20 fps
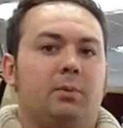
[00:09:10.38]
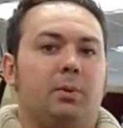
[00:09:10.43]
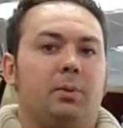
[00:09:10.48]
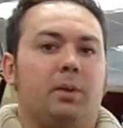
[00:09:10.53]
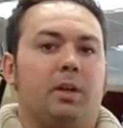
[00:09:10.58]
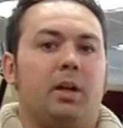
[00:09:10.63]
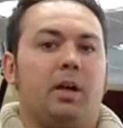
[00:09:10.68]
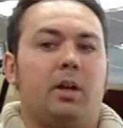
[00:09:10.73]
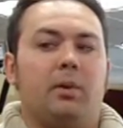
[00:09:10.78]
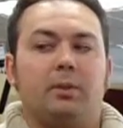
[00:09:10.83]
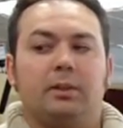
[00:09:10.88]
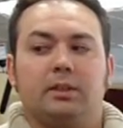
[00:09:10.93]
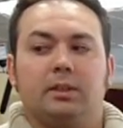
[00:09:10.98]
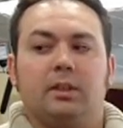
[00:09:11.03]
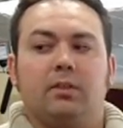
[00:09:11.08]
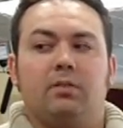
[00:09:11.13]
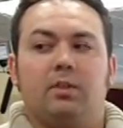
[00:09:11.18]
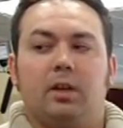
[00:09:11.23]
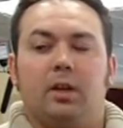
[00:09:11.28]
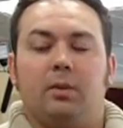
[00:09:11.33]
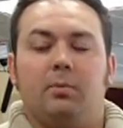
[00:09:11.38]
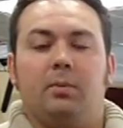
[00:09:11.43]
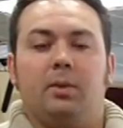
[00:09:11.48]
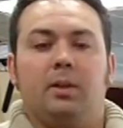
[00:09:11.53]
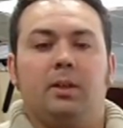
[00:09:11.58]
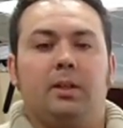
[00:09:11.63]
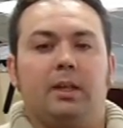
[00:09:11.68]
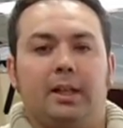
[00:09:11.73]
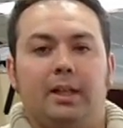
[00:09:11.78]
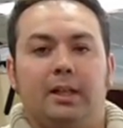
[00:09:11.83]
but we always give them
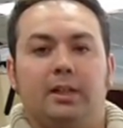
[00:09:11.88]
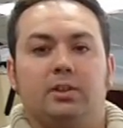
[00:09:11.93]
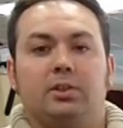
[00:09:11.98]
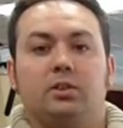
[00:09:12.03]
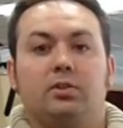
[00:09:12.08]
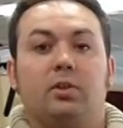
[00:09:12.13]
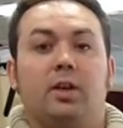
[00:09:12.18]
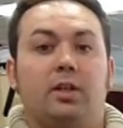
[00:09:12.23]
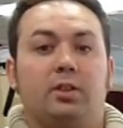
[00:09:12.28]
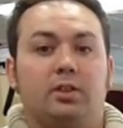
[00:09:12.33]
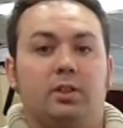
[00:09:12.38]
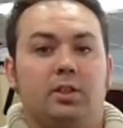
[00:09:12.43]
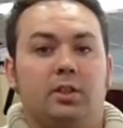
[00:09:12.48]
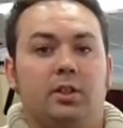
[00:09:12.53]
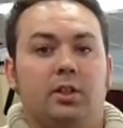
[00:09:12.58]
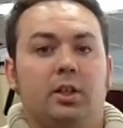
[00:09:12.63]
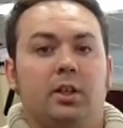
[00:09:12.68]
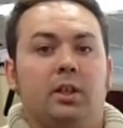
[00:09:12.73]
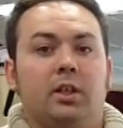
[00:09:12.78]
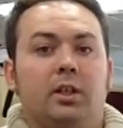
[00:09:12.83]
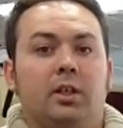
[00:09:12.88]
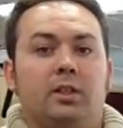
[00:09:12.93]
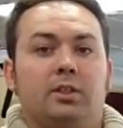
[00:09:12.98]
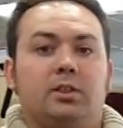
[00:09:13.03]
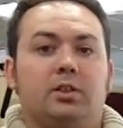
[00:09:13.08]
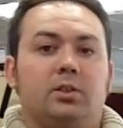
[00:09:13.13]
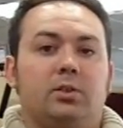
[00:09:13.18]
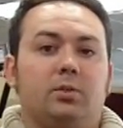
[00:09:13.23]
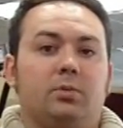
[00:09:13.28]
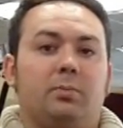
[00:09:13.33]
a stretch
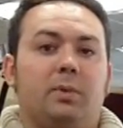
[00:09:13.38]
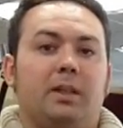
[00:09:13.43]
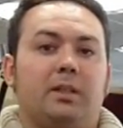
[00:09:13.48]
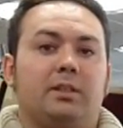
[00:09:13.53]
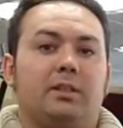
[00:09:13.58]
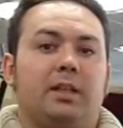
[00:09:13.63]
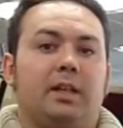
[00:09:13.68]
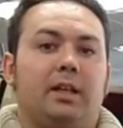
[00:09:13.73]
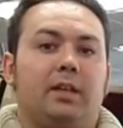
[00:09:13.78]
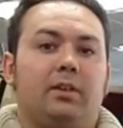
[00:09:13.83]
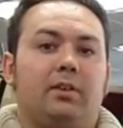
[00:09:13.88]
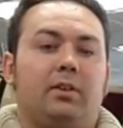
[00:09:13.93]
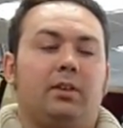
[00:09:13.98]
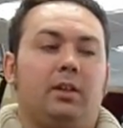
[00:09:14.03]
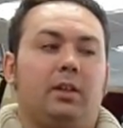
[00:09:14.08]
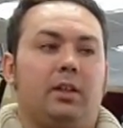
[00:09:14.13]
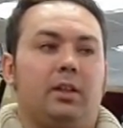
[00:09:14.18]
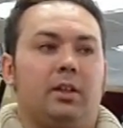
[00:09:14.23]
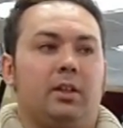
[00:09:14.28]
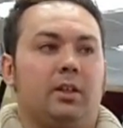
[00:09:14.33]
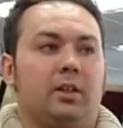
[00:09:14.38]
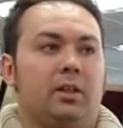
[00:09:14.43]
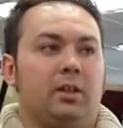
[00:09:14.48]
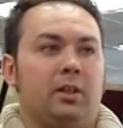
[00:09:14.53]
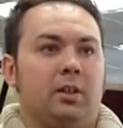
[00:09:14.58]
to maintain the